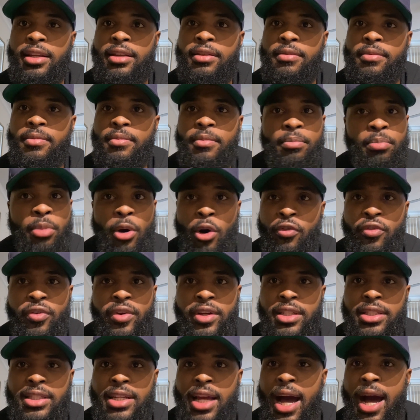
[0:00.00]
both of
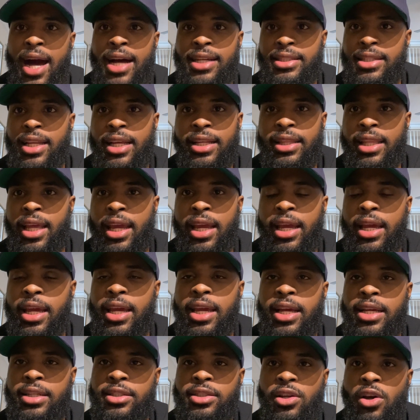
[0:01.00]
these guys let their
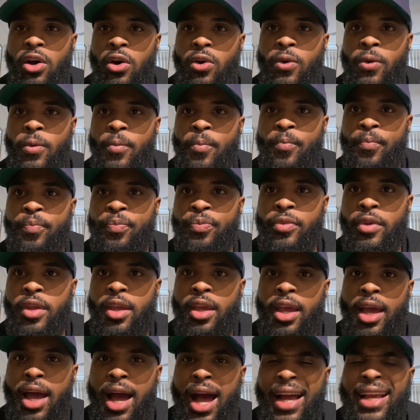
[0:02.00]
hands go.
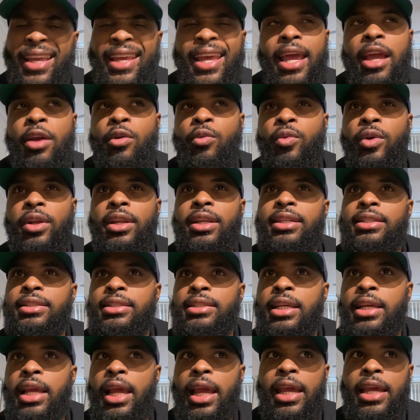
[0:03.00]
I can't really
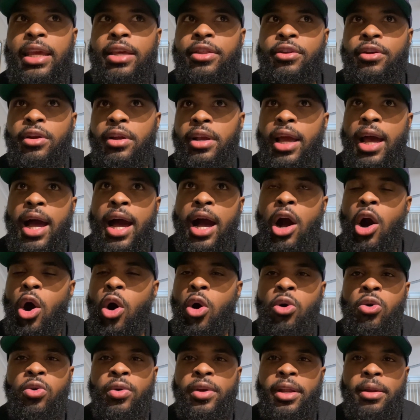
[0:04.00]
see either guy
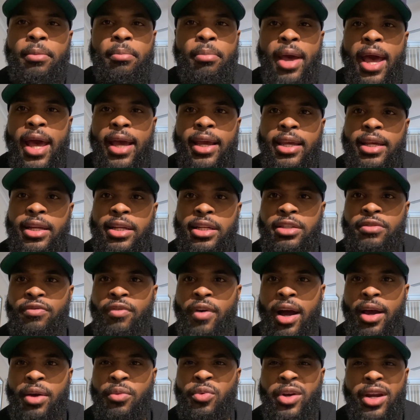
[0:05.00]
holding back in this
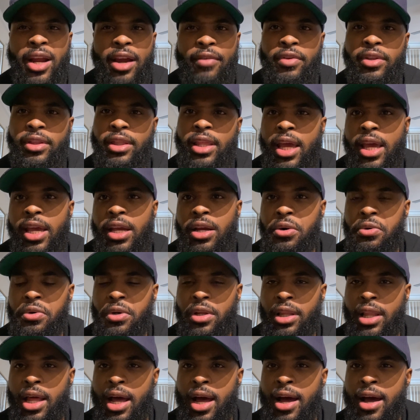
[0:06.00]
fight. With everything on the
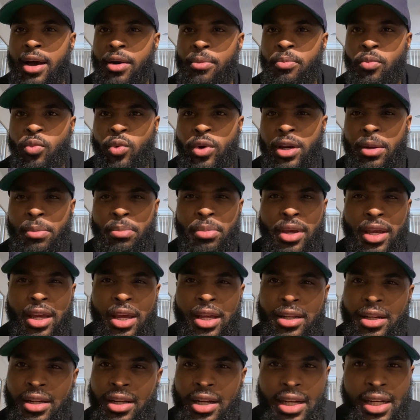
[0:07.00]
line, with it
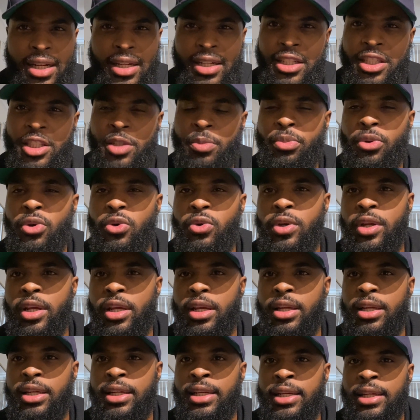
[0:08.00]
being
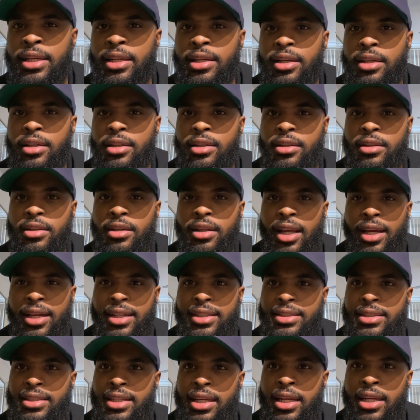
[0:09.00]
undisputed, like I
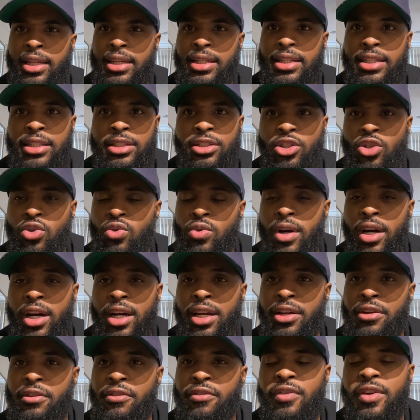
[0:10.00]
said, these two
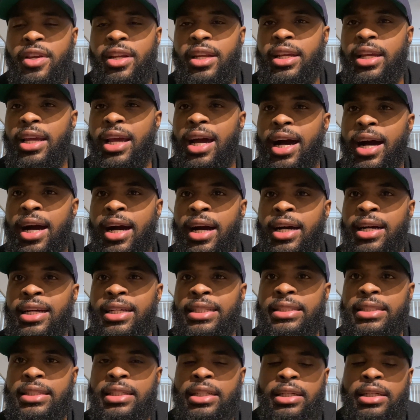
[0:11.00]
undefeated guys,